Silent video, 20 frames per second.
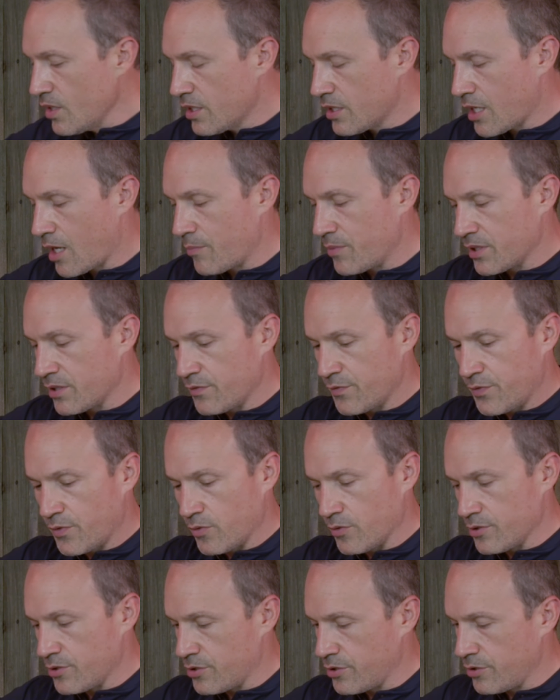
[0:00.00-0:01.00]
I'm looking
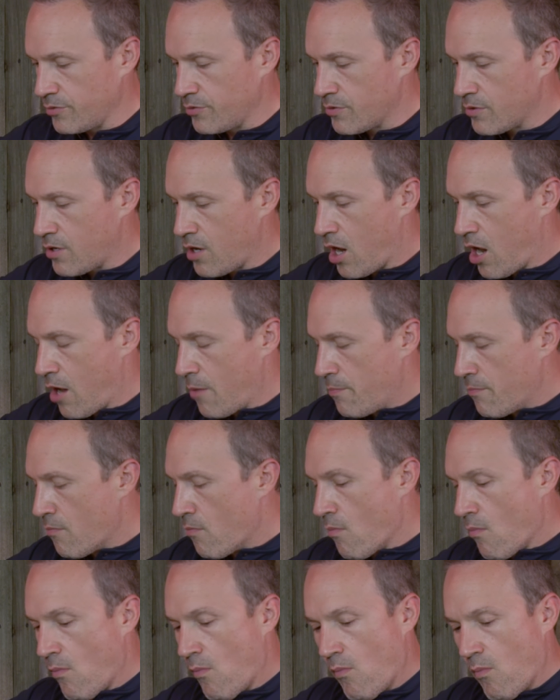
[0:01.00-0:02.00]
forward to.
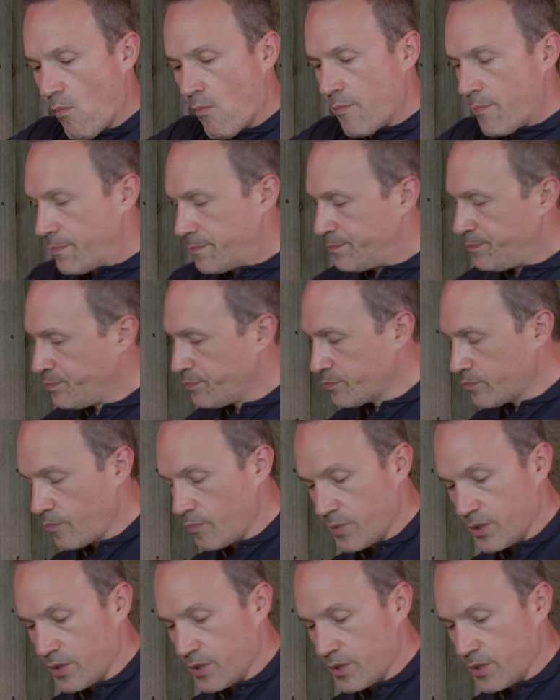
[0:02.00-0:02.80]
I'm